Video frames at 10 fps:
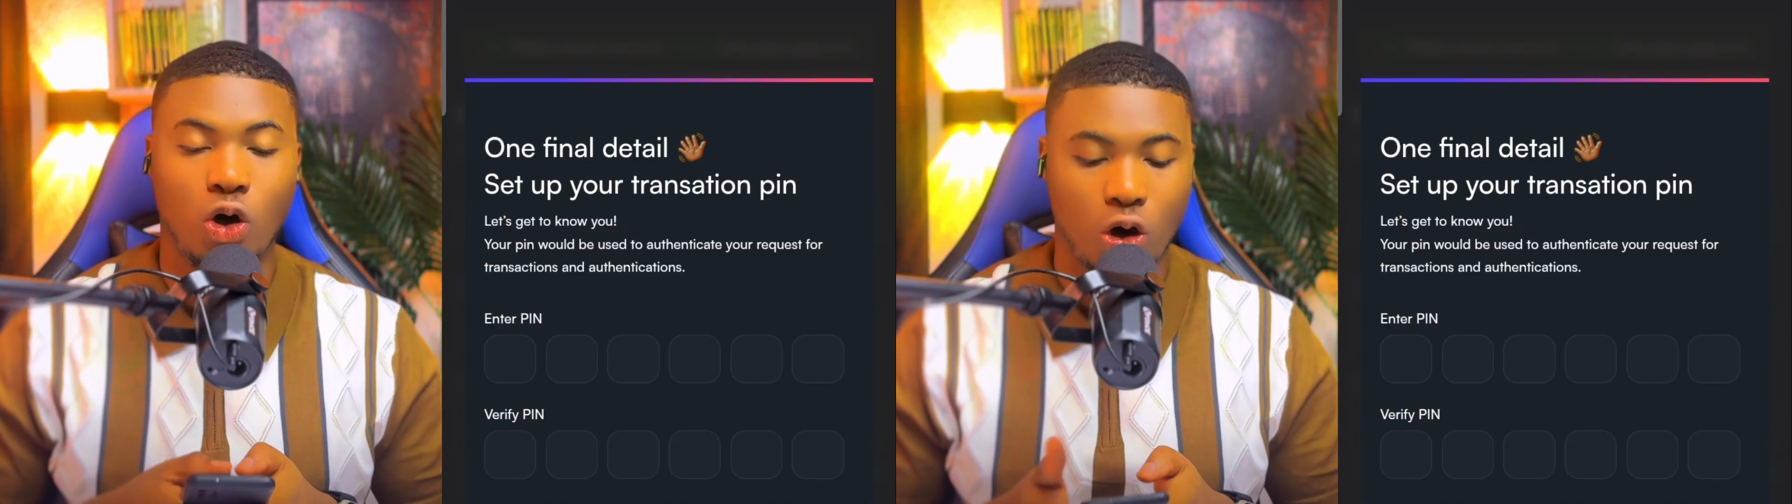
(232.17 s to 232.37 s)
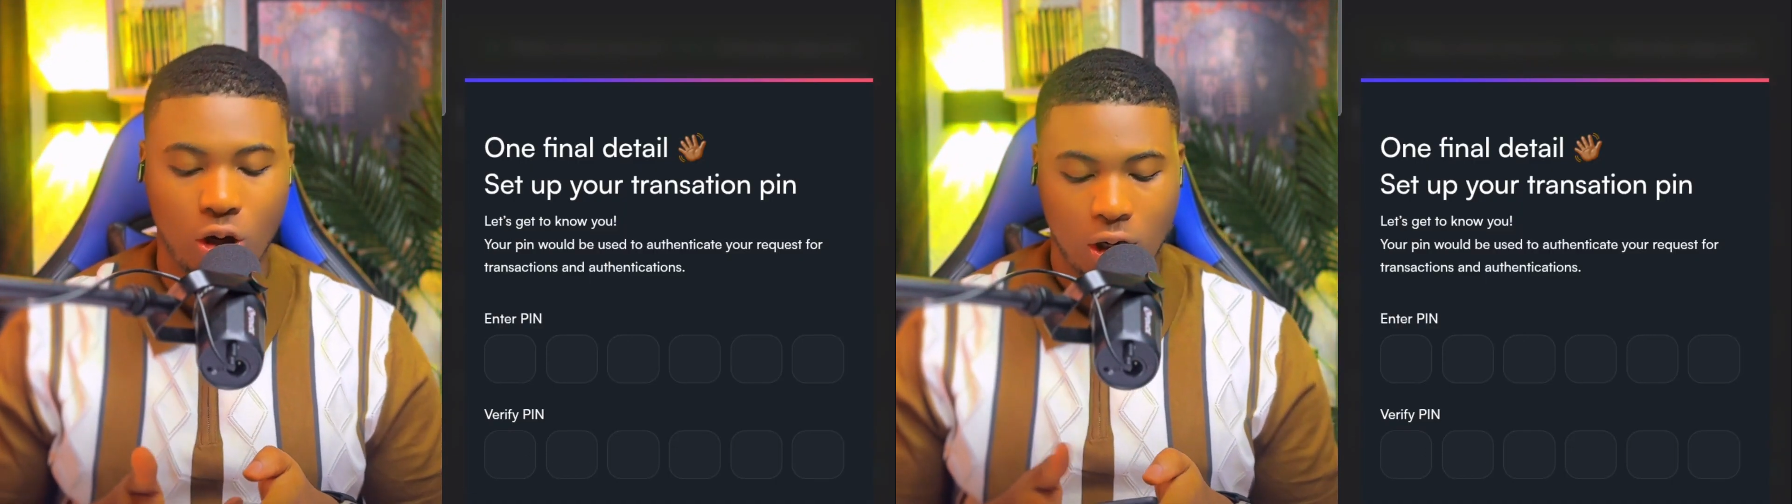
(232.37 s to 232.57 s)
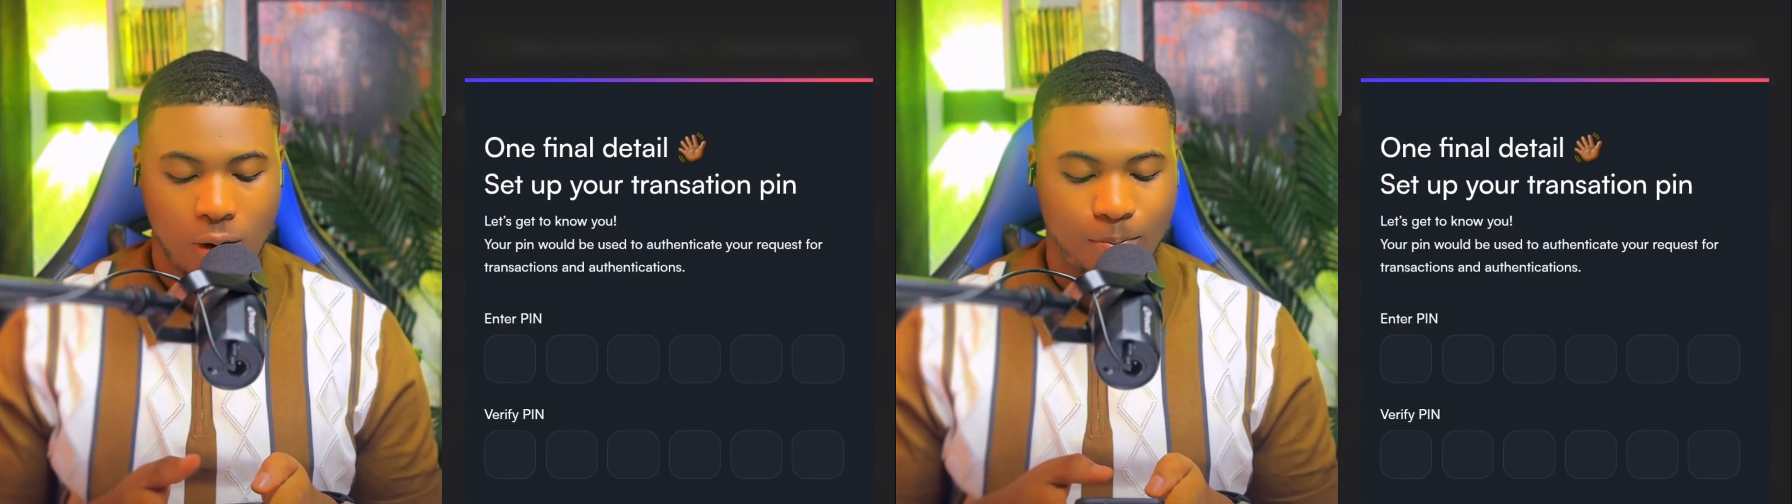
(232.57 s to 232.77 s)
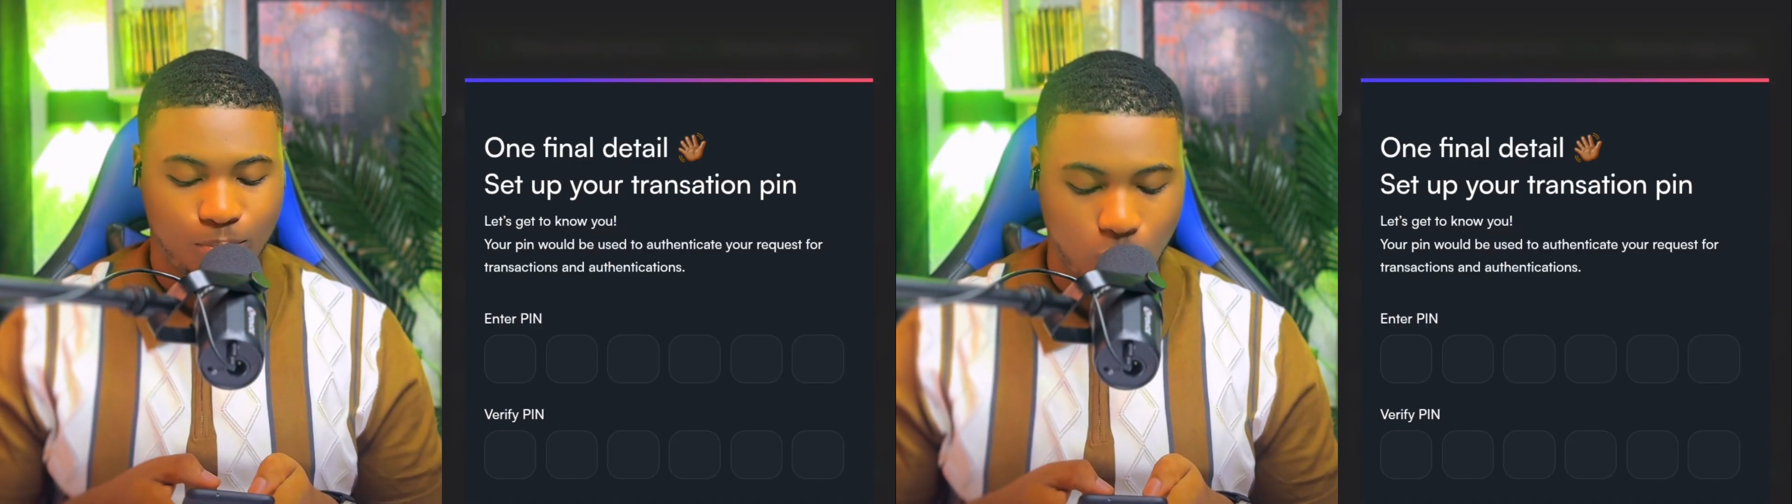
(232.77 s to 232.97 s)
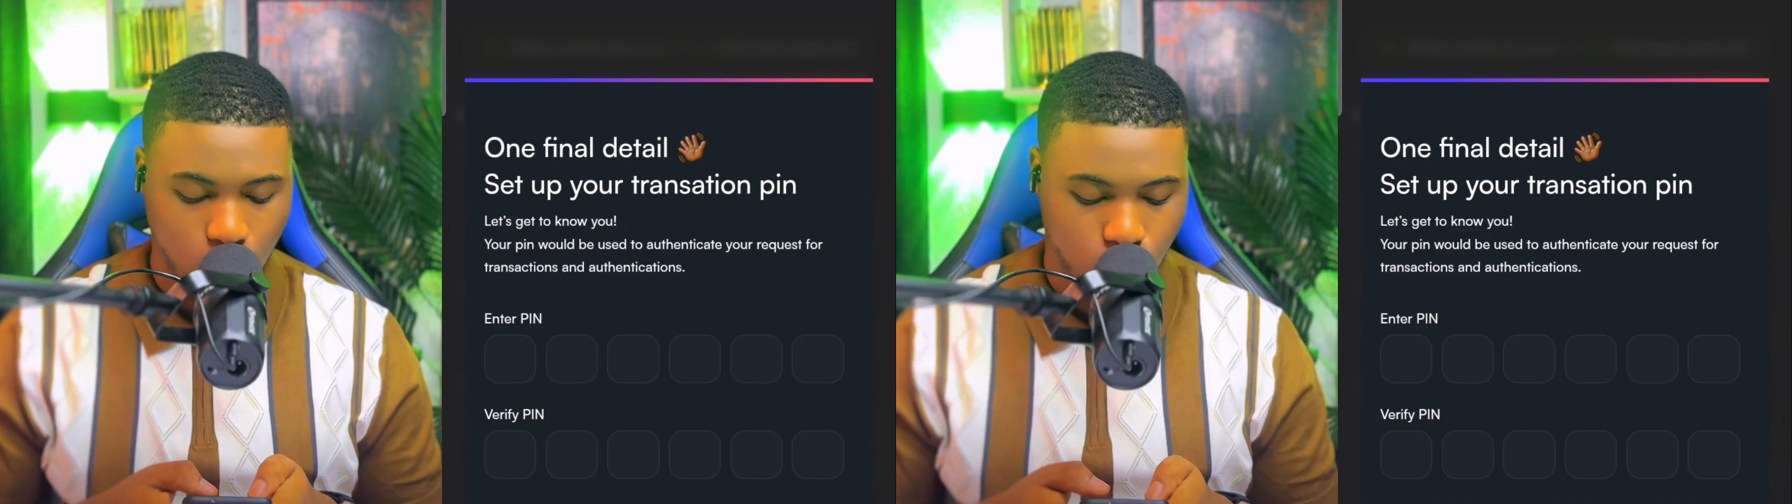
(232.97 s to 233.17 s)
or
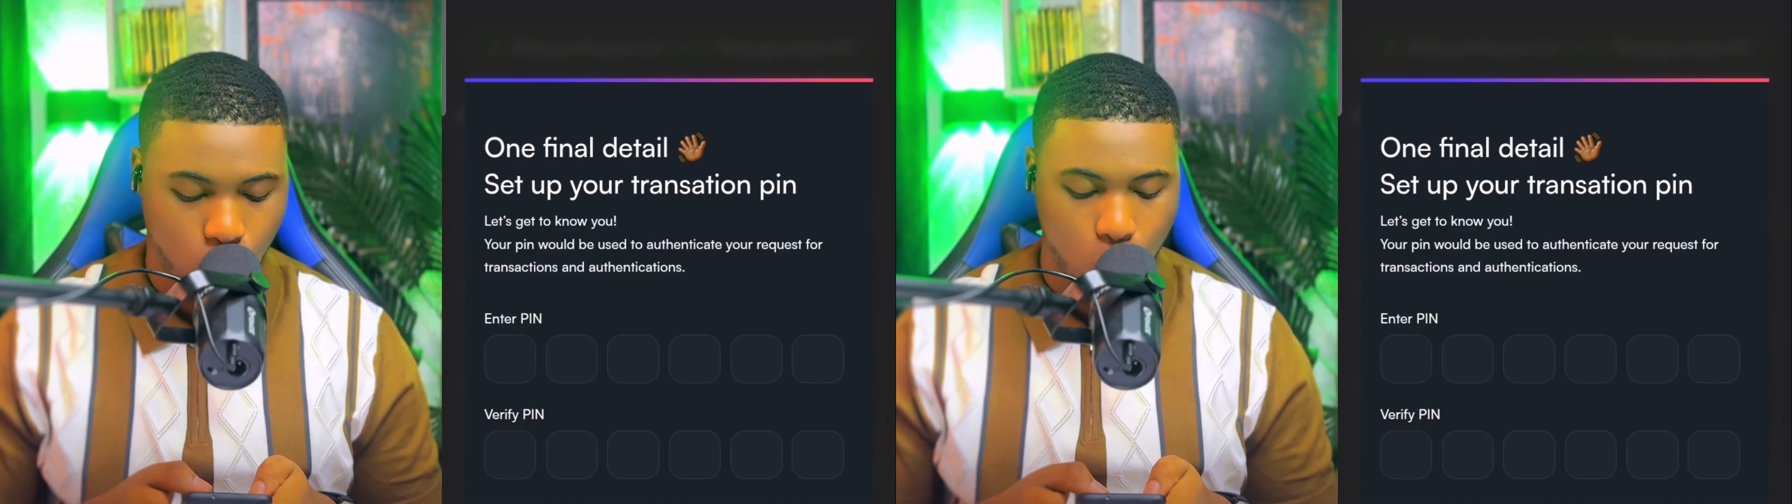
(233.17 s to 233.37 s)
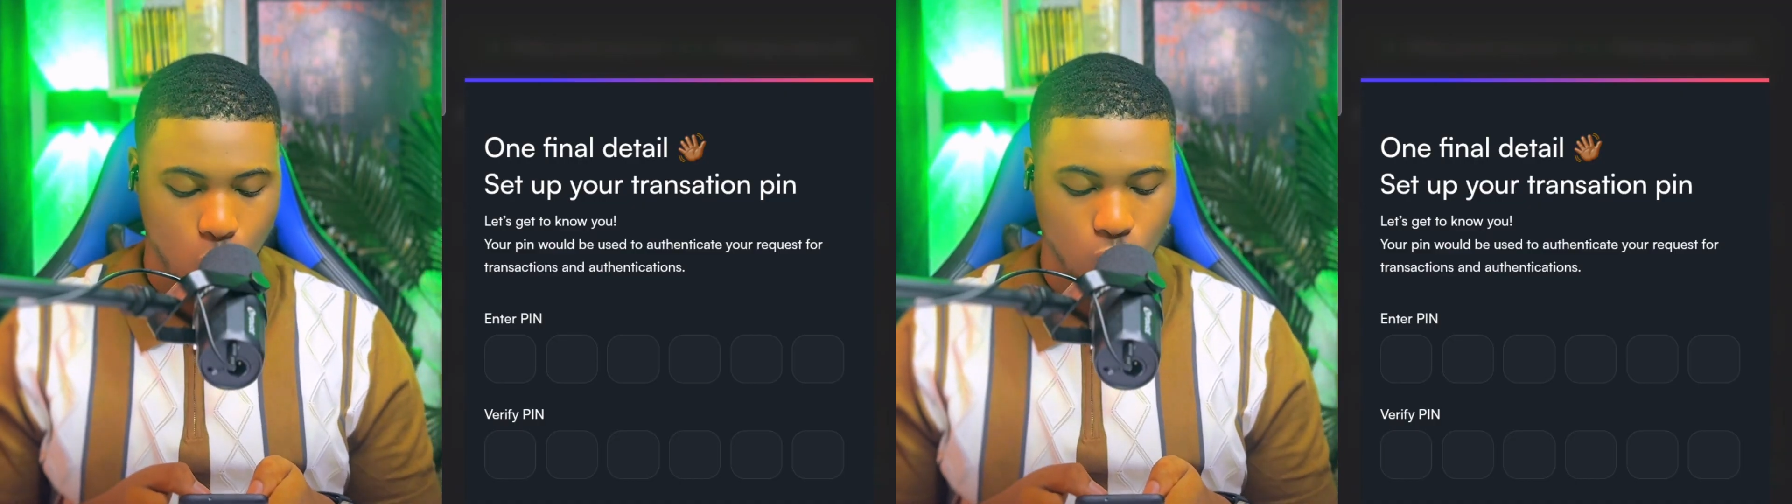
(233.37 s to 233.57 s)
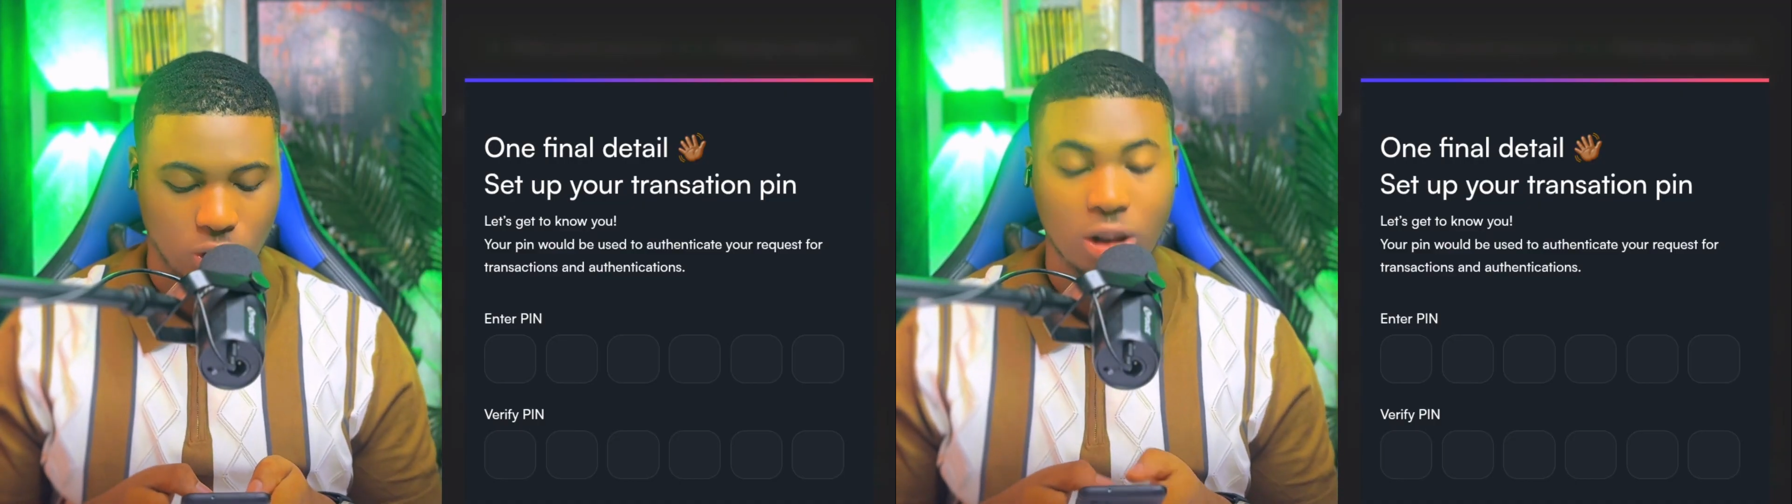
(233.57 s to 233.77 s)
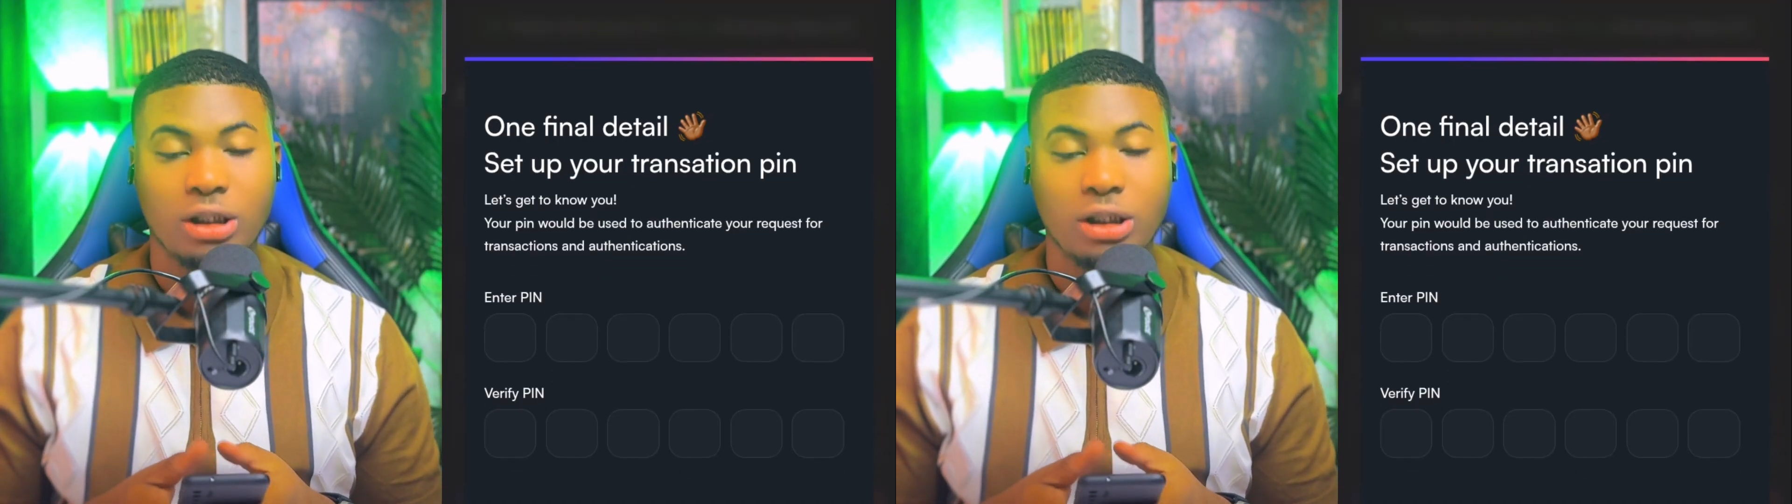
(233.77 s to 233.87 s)
port code.